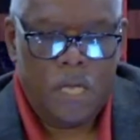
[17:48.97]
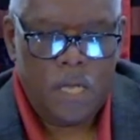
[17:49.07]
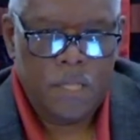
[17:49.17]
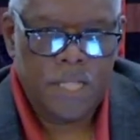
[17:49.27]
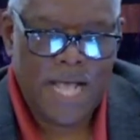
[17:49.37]

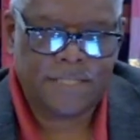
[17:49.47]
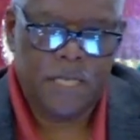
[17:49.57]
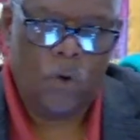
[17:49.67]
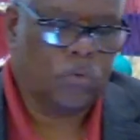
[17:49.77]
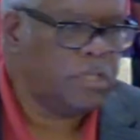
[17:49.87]
That's the
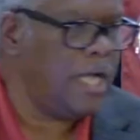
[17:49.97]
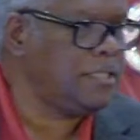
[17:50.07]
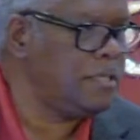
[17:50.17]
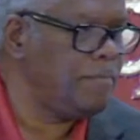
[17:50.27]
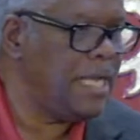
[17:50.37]
Old
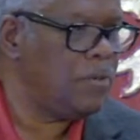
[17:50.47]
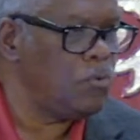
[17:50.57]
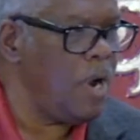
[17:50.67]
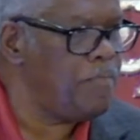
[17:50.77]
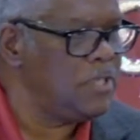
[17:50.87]
Testament
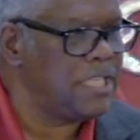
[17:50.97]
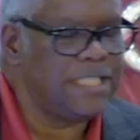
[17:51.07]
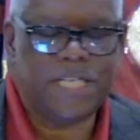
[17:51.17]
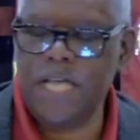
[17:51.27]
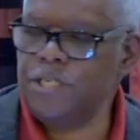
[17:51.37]

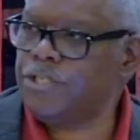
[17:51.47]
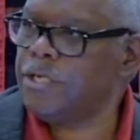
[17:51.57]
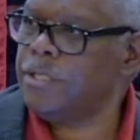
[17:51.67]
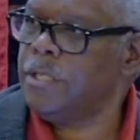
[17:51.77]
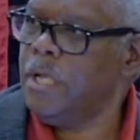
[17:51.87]

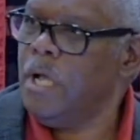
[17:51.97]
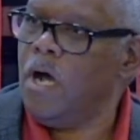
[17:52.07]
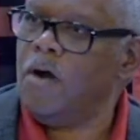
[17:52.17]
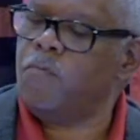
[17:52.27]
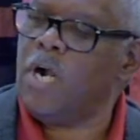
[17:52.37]
representation
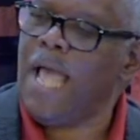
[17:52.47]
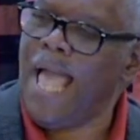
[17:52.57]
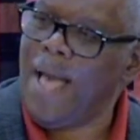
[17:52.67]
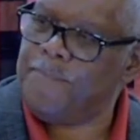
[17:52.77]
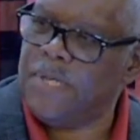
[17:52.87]
of what
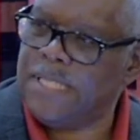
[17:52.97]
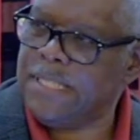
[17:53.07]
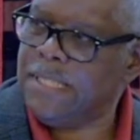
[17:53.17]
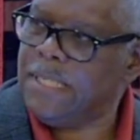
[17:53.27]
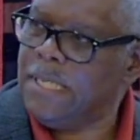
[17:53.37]

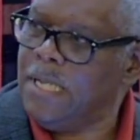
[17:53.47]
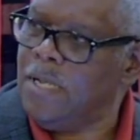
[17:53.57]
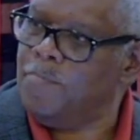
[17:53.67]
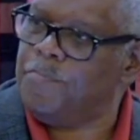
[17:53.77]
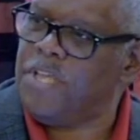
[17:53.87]
happened
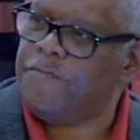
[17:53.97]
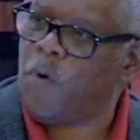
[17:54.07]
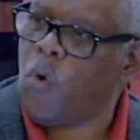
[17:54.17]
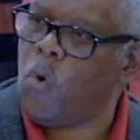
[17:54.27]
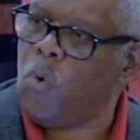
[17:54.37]

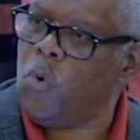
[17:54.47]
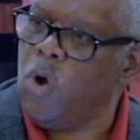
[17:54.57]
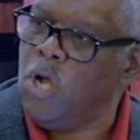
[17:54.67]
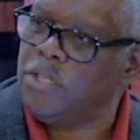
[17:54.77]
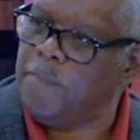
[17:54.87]

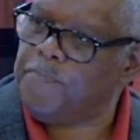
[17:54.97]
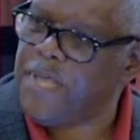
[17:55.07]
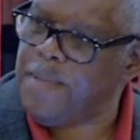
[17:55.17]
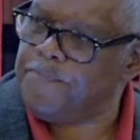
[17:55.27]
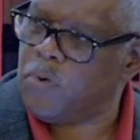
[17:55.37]
before the
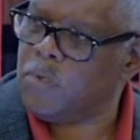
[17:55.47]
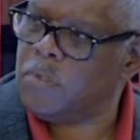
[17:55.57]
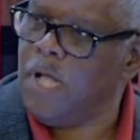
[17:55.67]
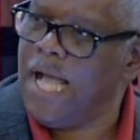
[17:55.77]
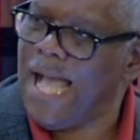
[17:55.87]

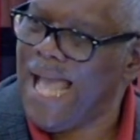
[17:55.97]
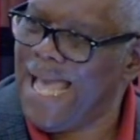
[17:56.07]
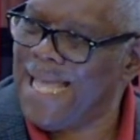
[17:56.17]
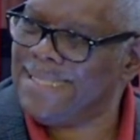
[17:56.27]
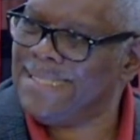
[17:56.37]
people
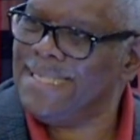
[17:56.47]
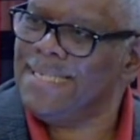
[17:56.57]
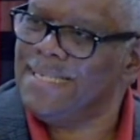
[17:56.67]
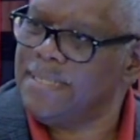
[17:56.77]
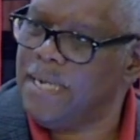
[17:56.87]
and
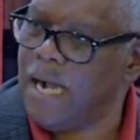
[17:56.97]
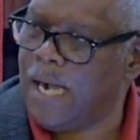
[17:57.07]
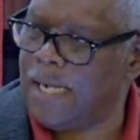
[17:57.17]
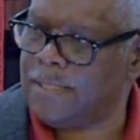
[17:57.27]
God.